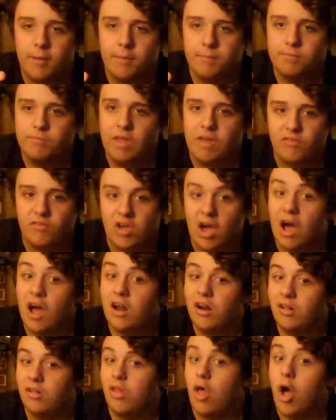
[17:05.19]
They've got a
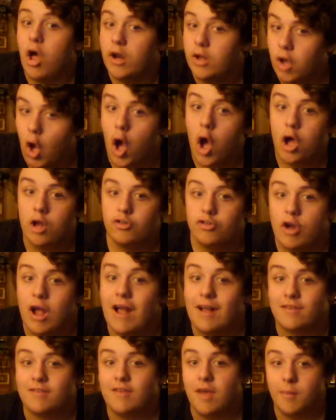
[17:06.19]
lot of
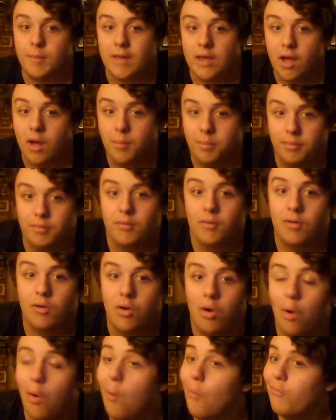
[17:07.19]
contracts coming up
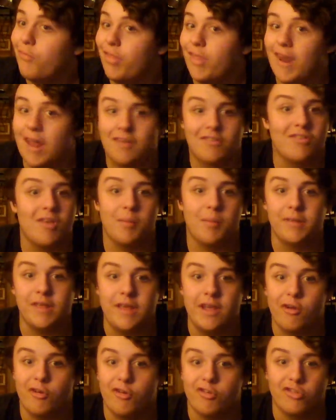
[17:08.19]
over the next couple of
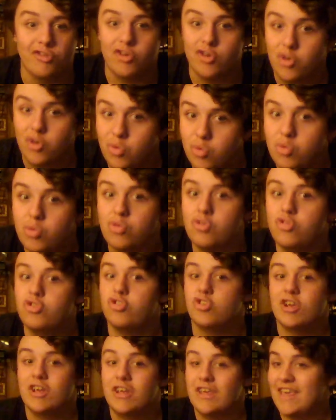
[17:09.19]
years. Nuge,
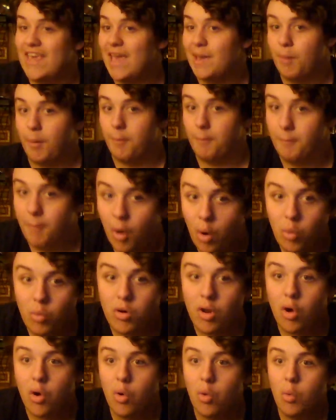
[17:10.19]

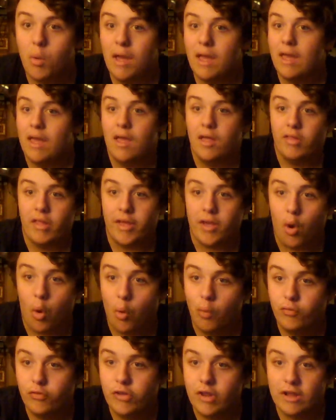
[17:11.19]
Yamamoto, like
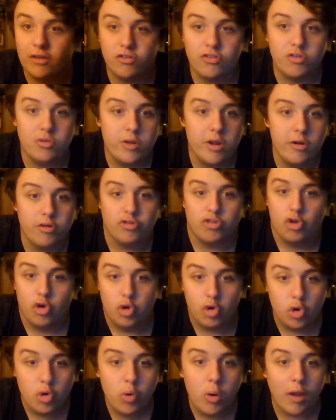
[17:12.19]
over the next 2 years,
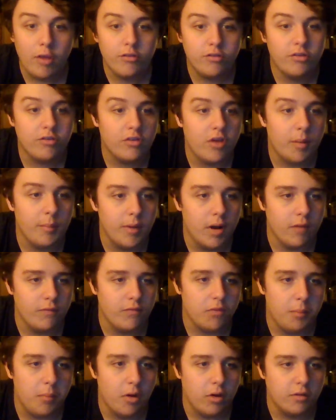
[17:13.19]
who else is coming off the
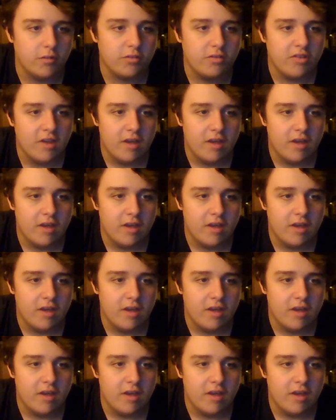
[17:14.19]
books?